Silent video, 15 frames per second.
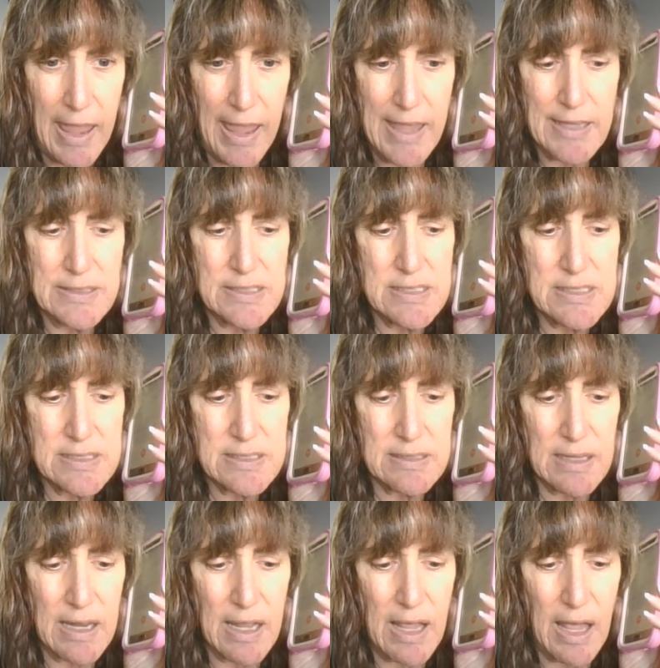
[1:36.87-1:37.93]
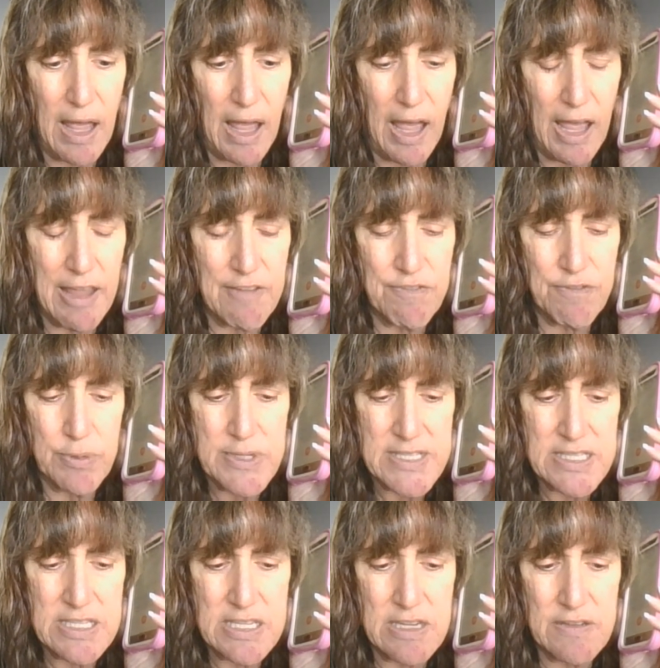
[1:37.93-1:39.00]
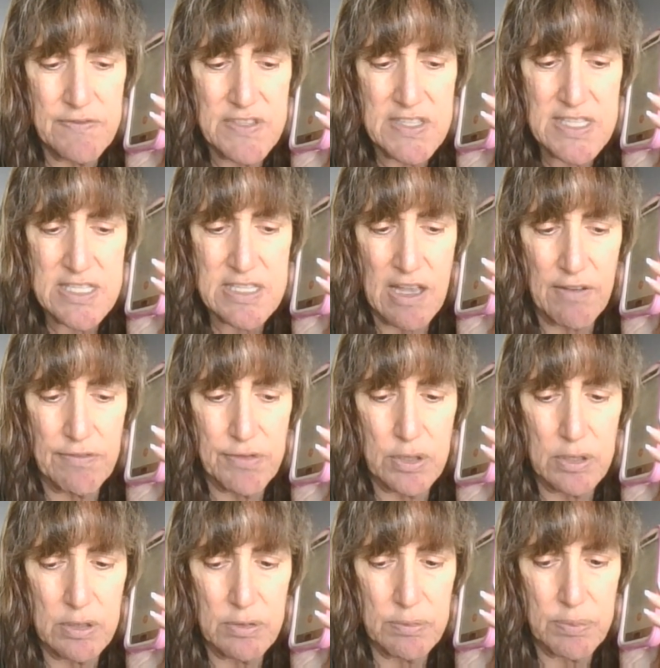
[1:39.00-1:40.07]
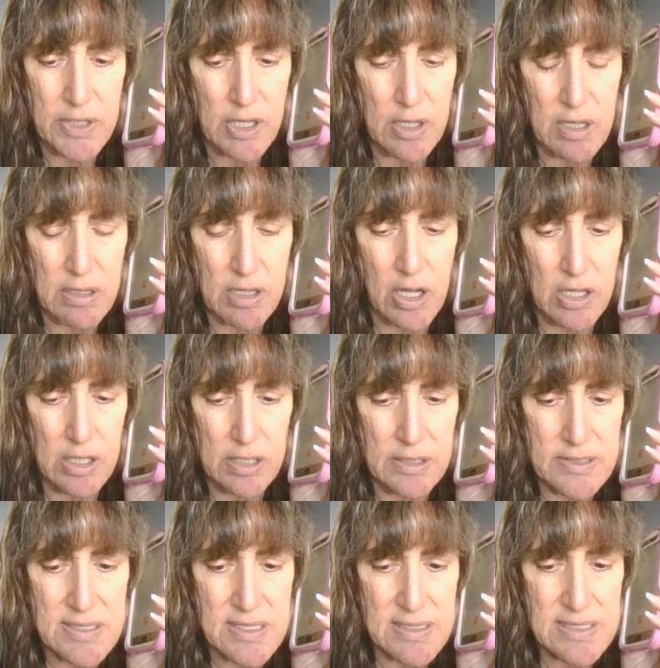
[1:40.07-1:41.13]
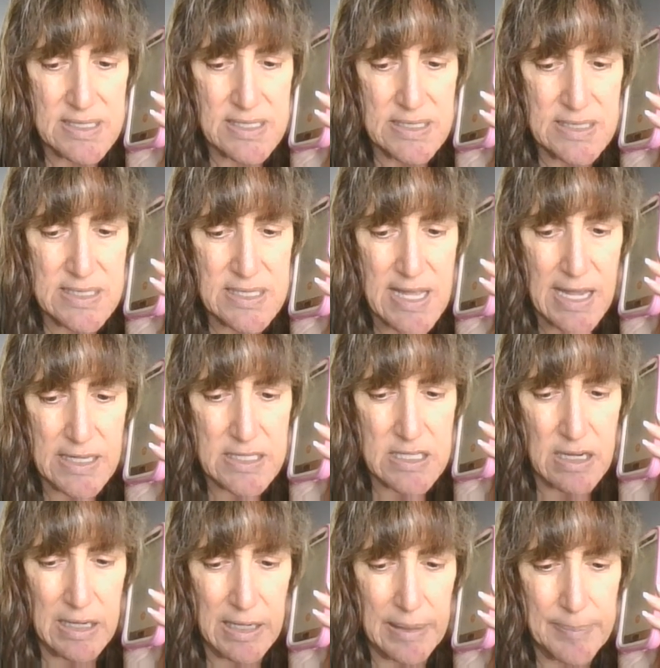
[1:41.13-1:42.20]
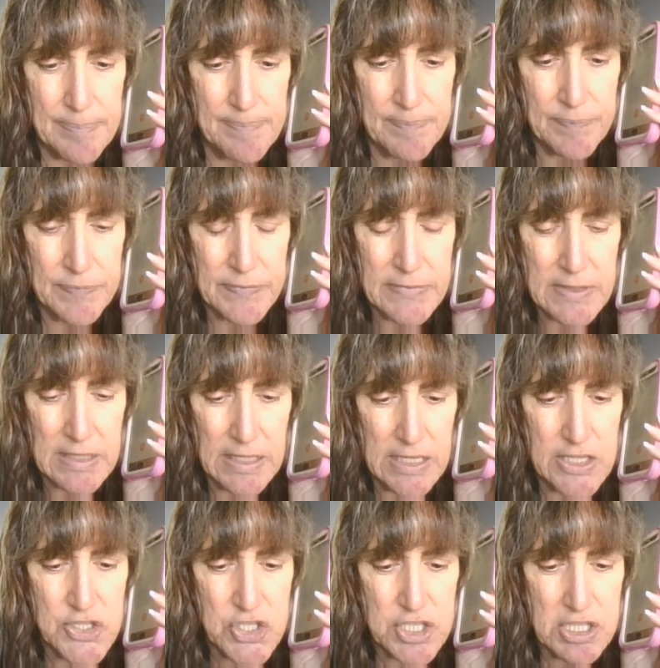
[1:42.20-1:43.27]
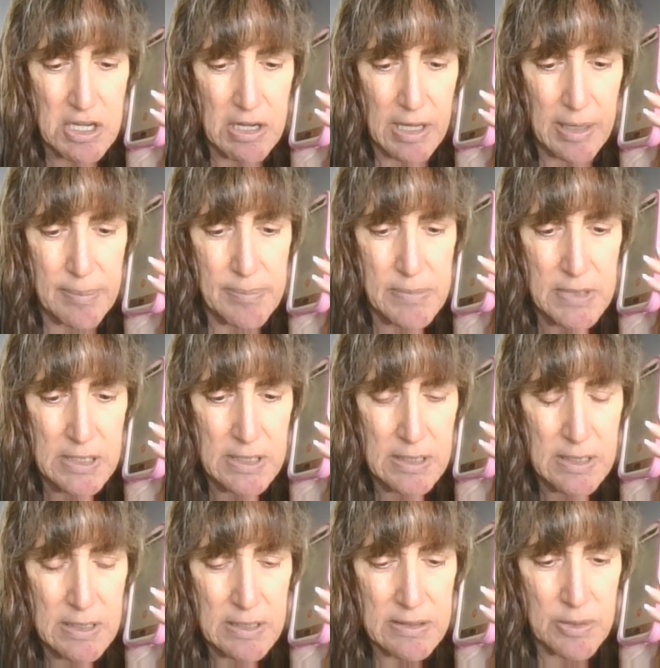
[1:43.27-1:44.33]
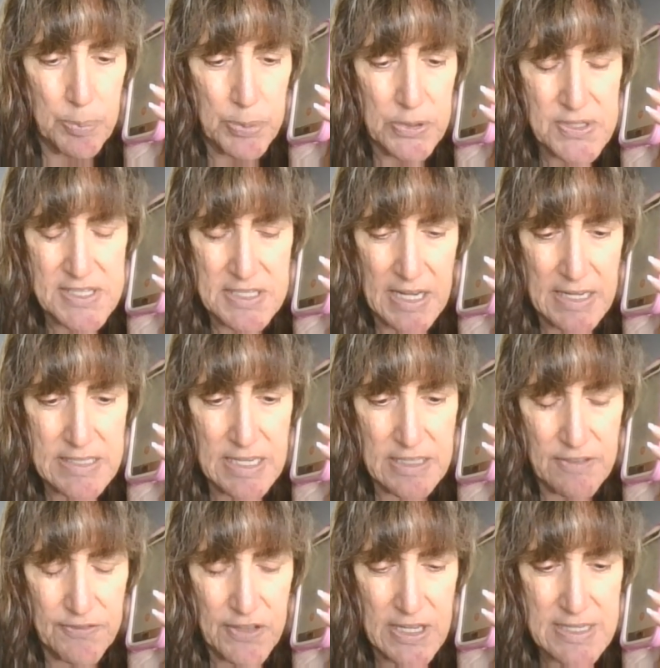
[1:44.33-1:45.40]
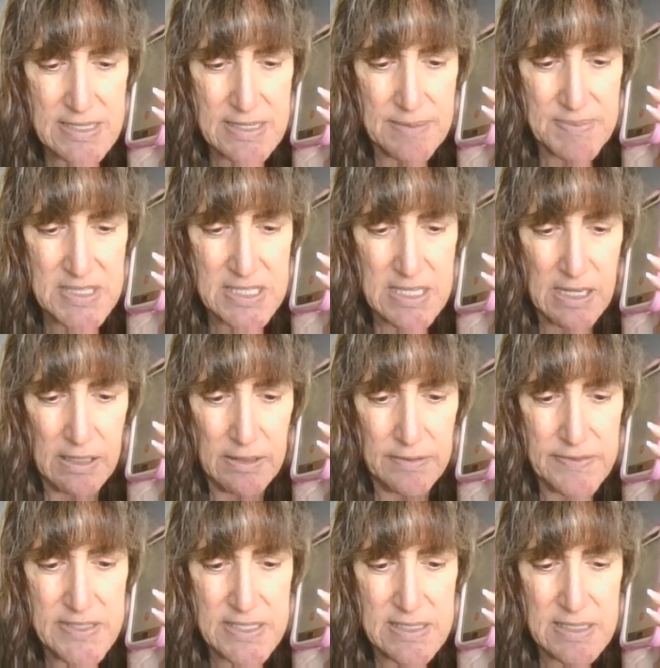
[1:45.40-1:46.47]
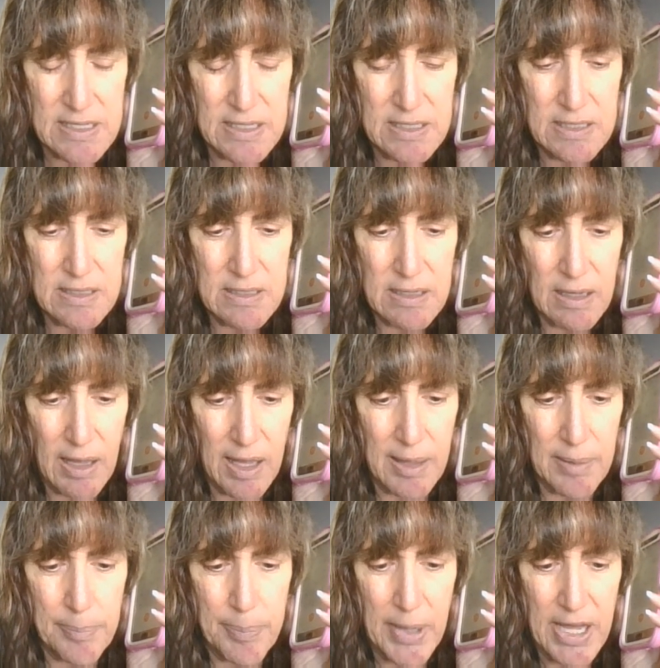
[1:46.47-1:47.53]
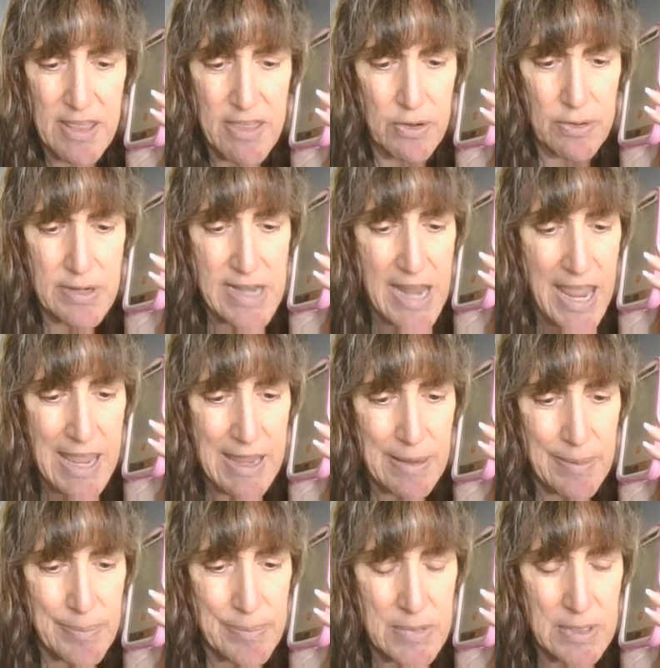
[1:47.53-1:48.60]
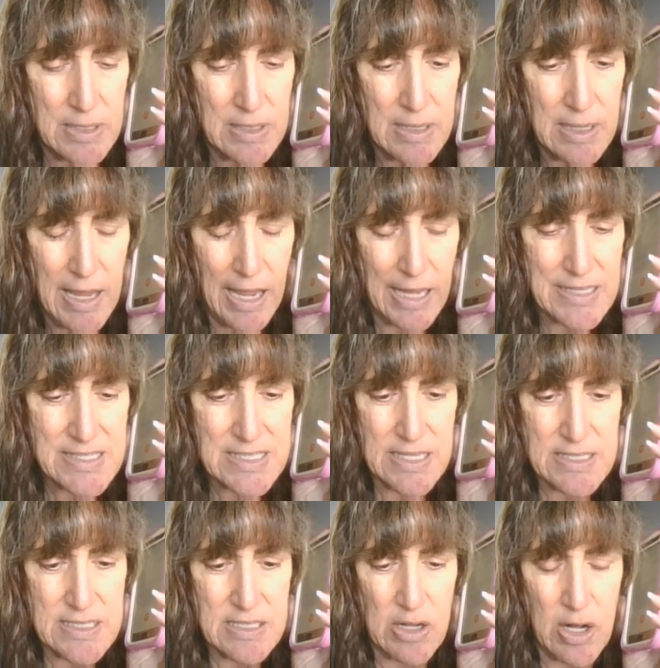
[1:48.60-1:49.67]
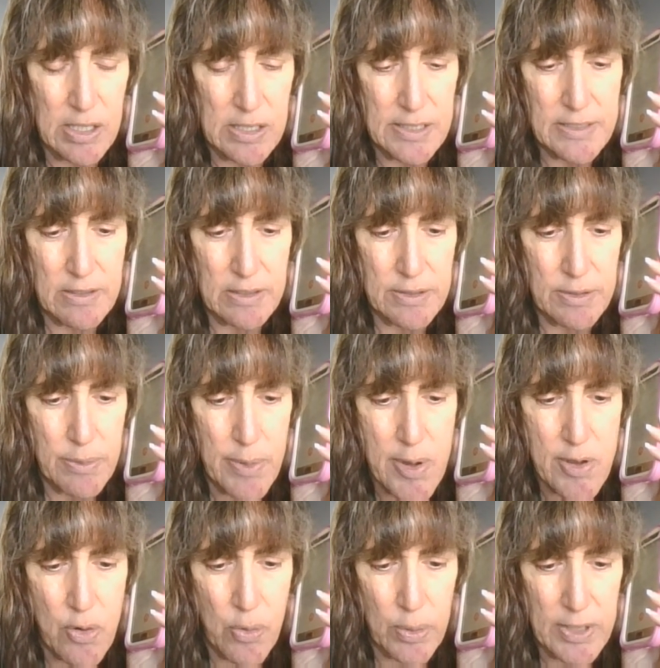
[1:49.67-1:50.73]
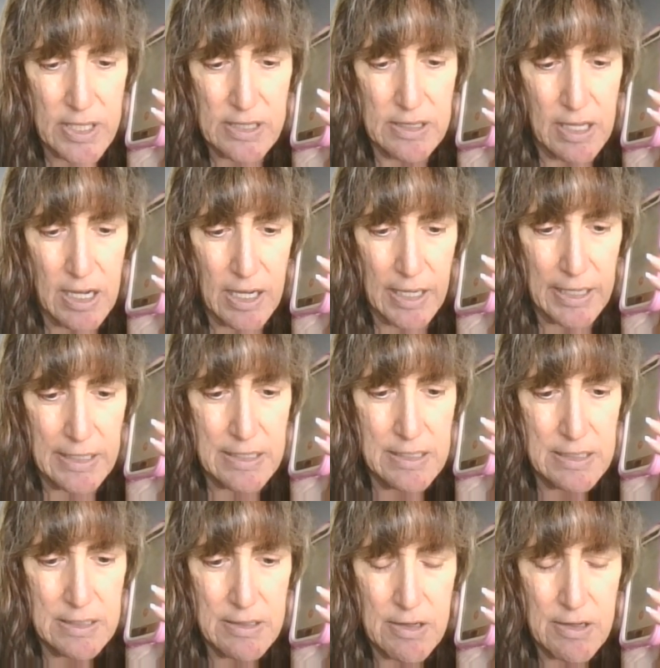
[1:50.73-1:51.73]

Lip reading: and I've received several calls since that time. Each time the person identifies themselves by their name and says calling on a recorded line